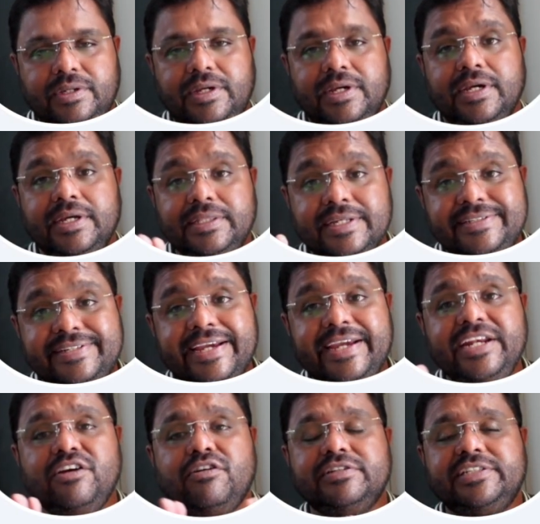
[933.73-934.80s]
The second
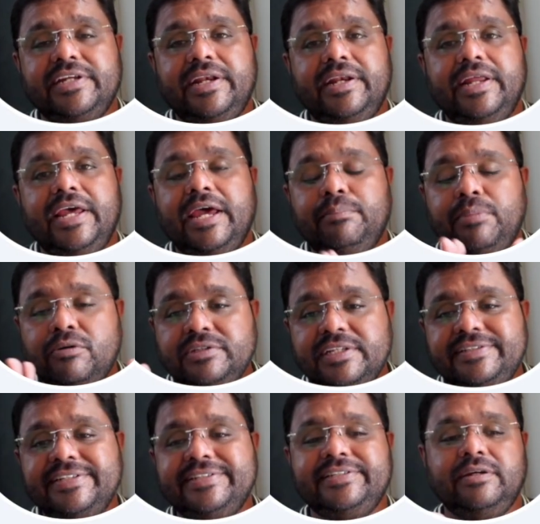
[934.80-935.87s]
question about the
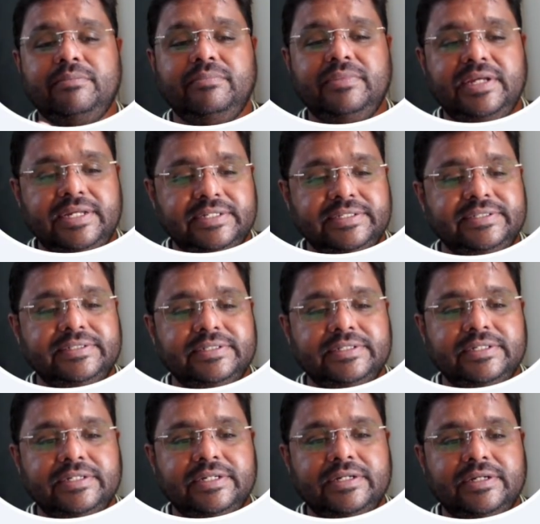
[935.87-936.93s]
system is
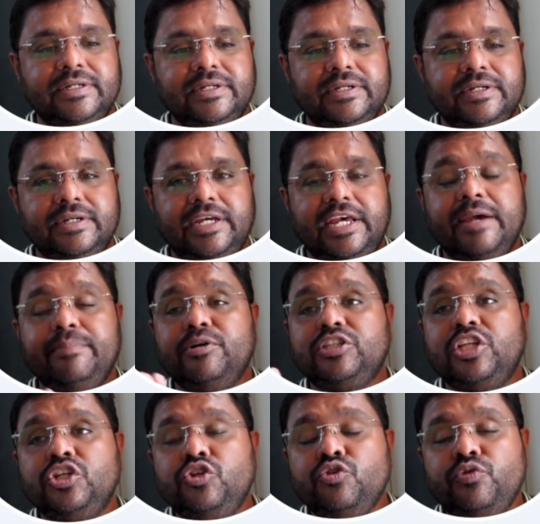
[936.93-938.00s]
about the
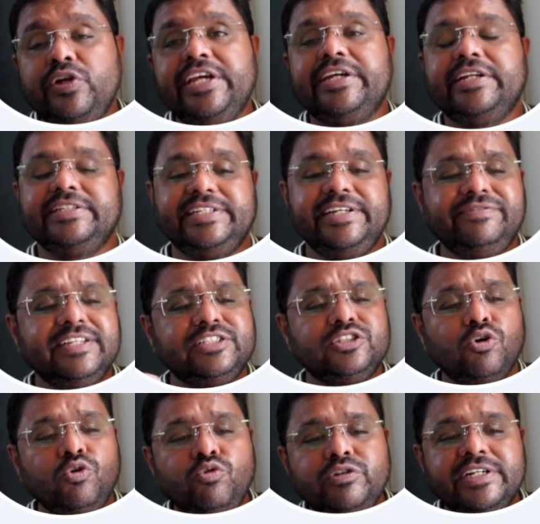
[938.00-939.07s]
uniqueness. If the
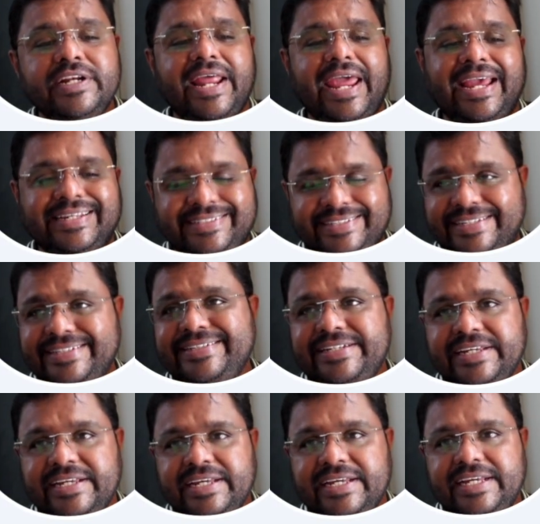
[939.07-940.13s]
solution exists,
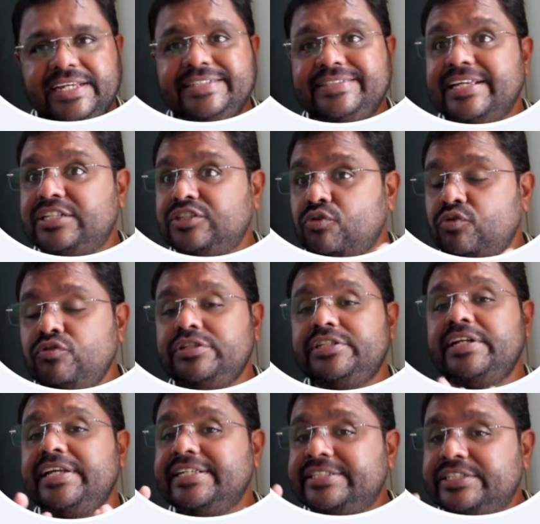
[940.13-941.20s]
is that solution
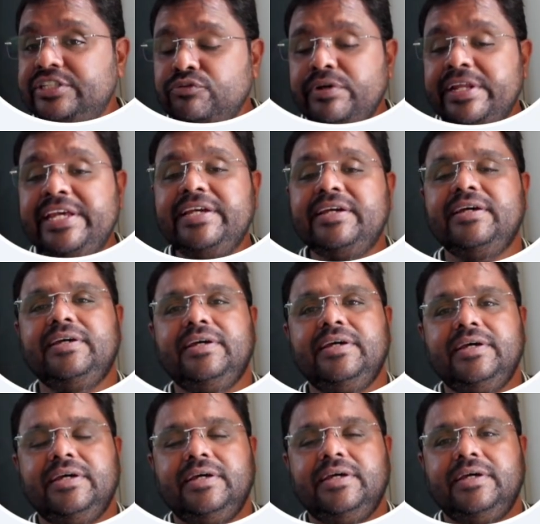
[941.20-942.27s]
is unique?
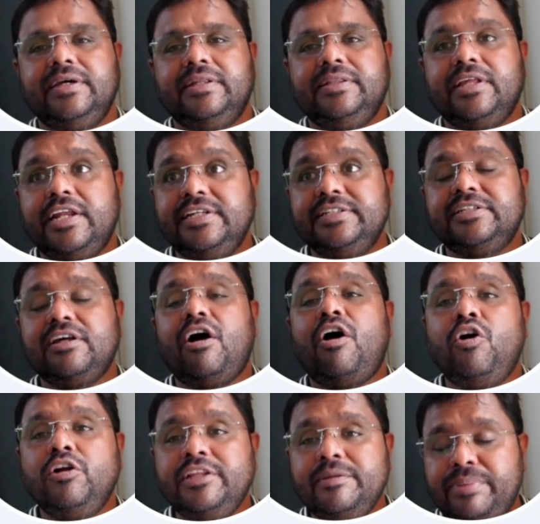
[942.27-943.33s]
That is, all
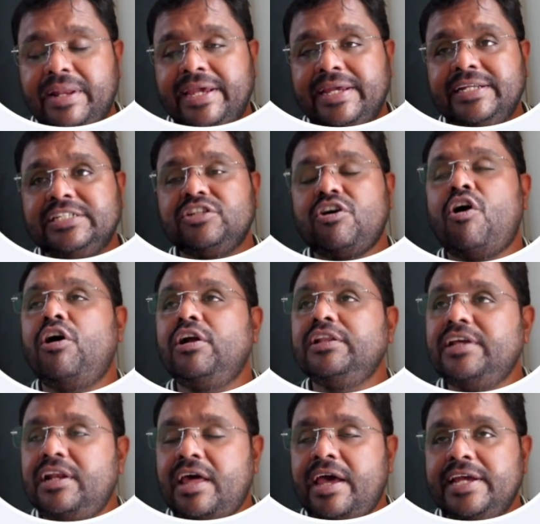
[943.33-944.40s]
the planes, all the
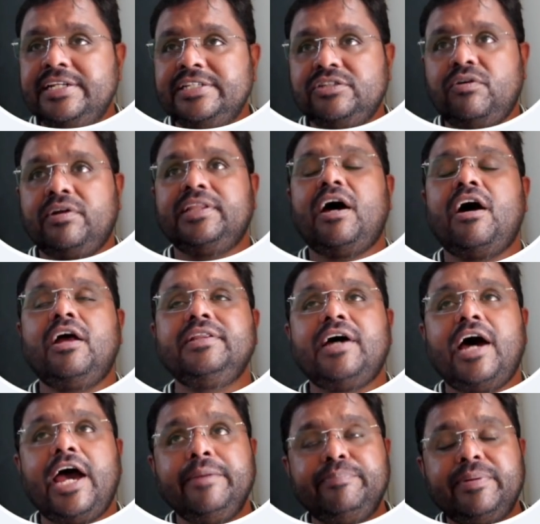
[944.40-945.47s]
lines, or the
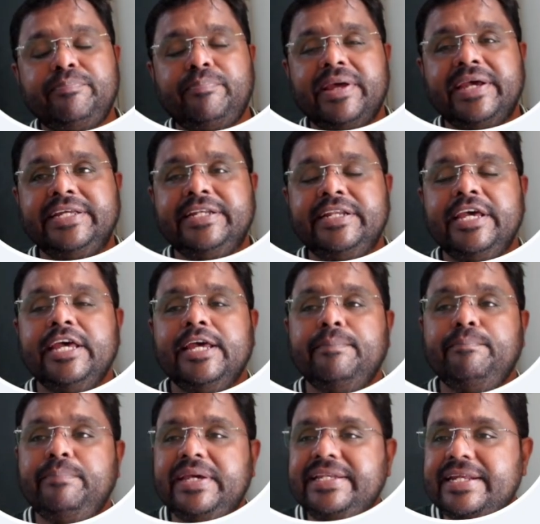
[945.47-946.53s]
hyperplane
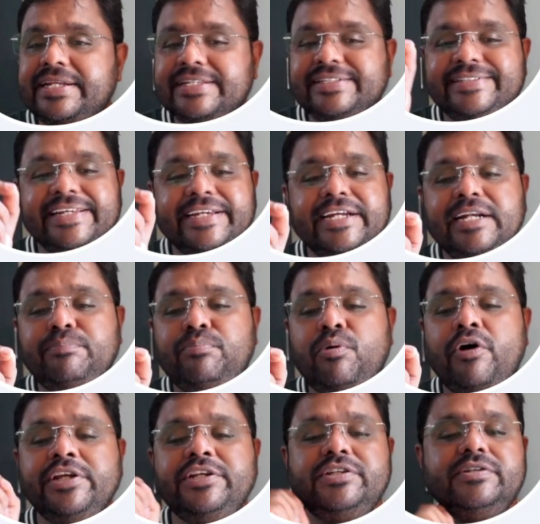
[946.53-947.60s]
meet at a single
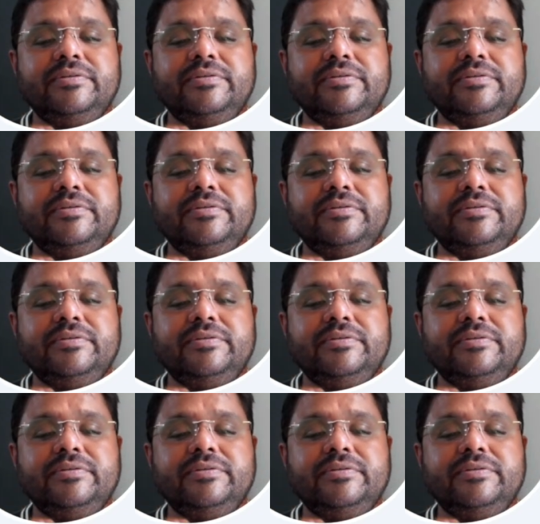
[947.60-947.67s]
point,